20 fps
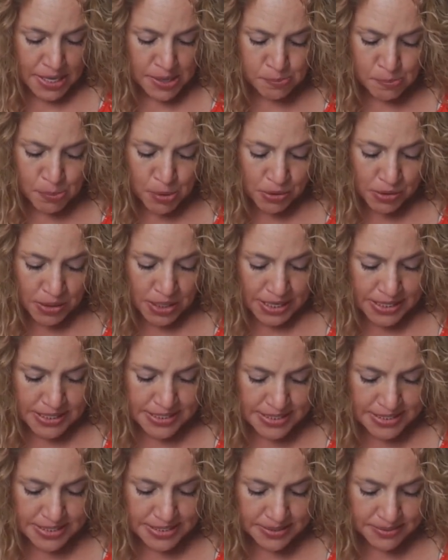
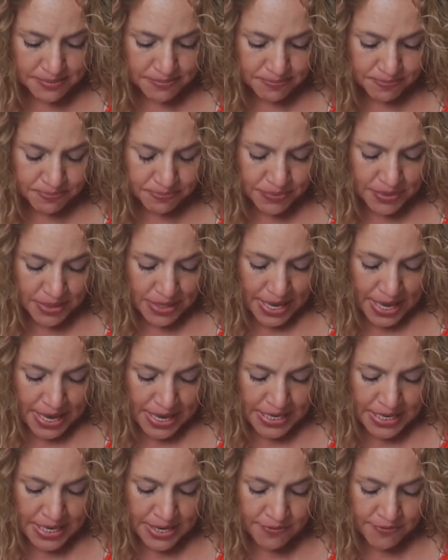Embolus,
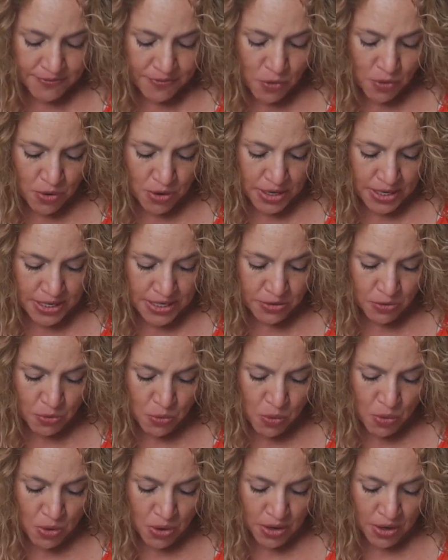any foreign
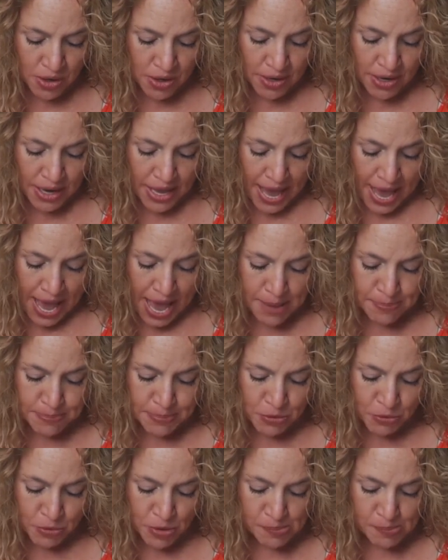or
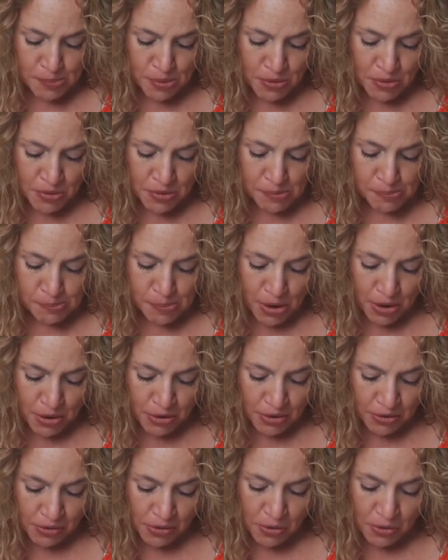abnormal
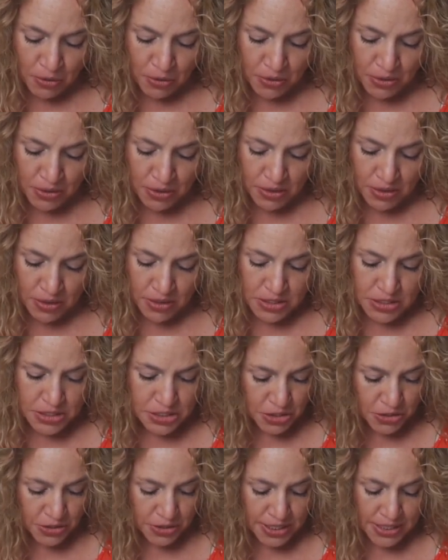particle
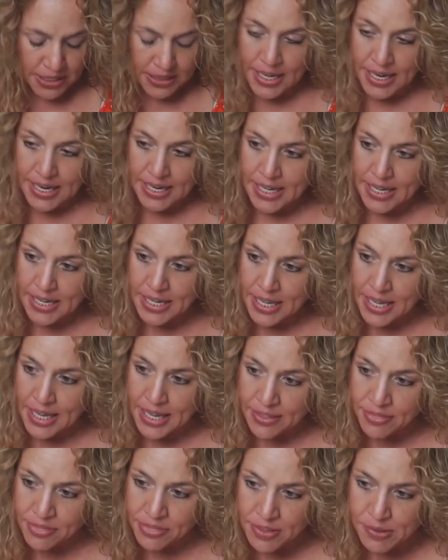circulating
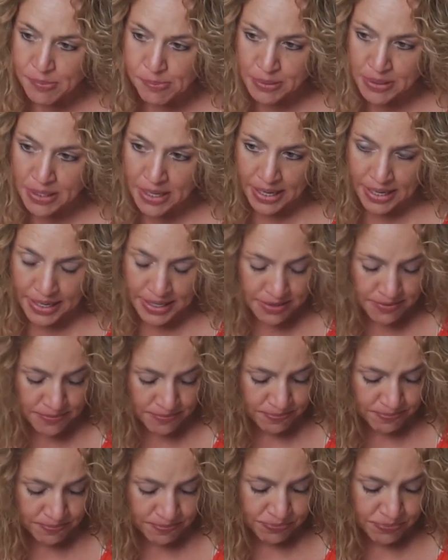in the
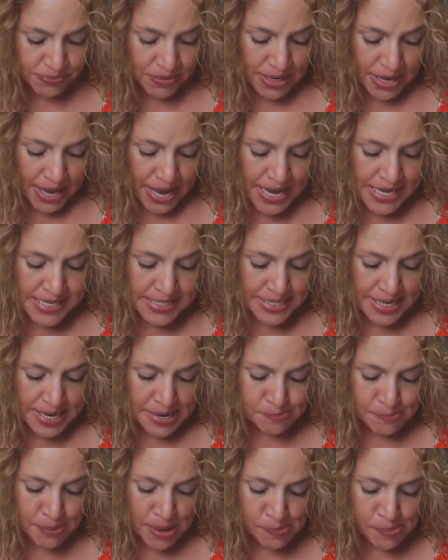blood as
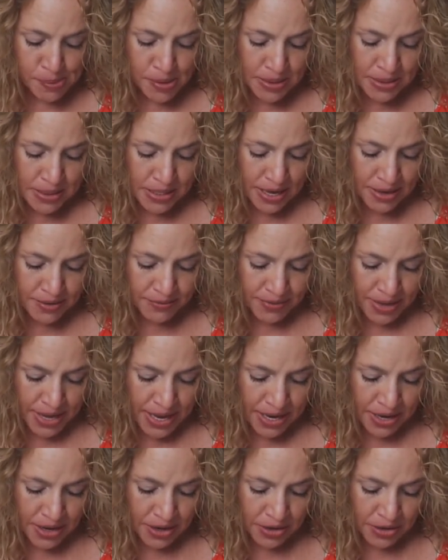a bubble of
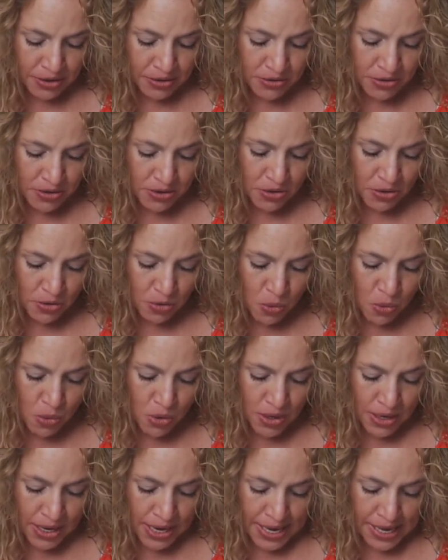air
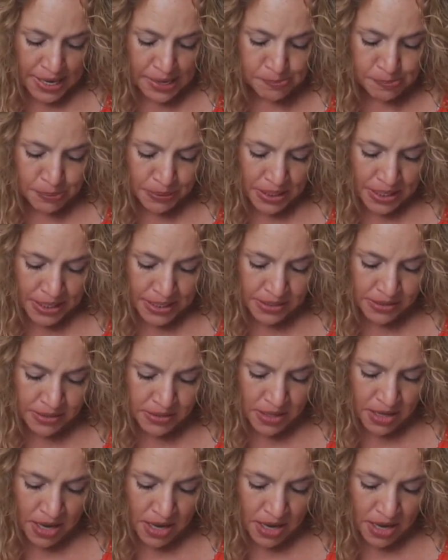or a blood